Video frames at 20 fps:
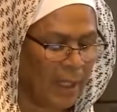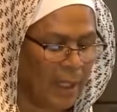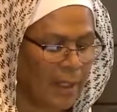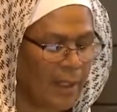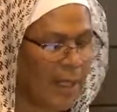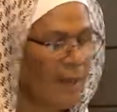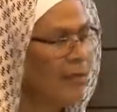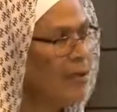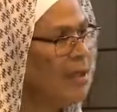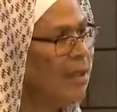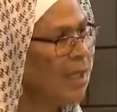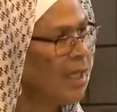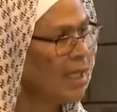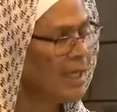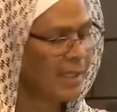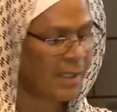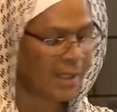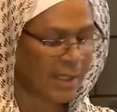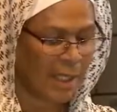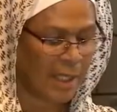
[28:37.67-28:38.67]

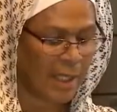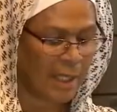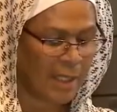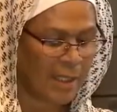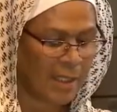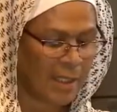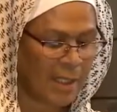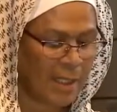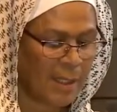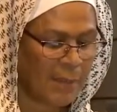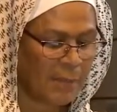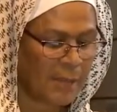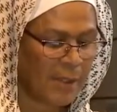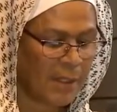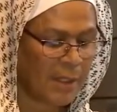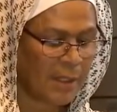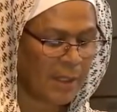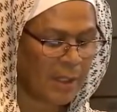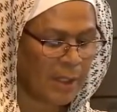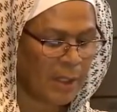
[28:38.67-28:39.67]
Nevertheless, in an attempt
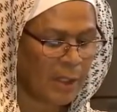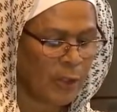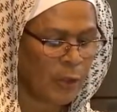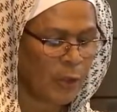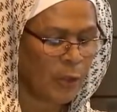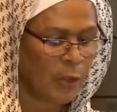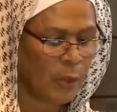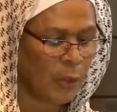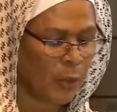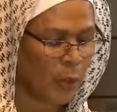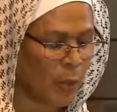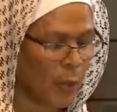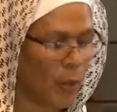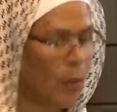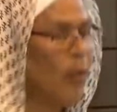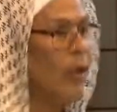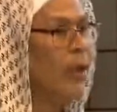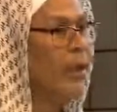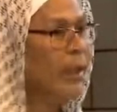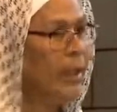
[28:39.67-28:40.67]
to
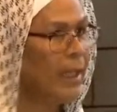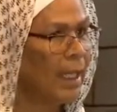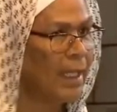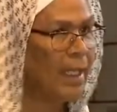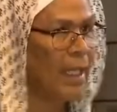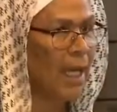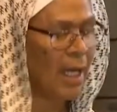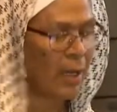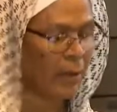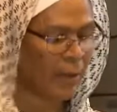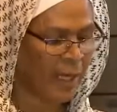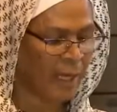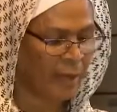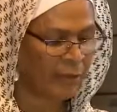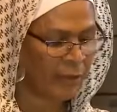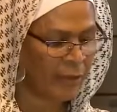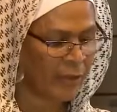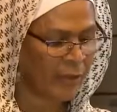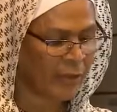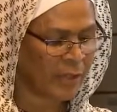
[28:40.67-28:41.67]
coordinate our
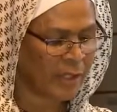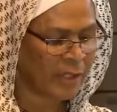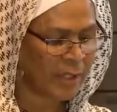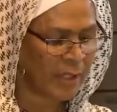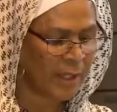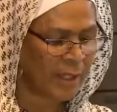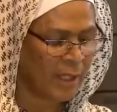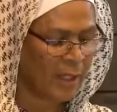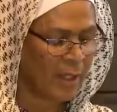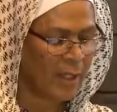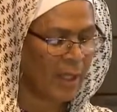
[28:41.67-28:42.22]
efforts,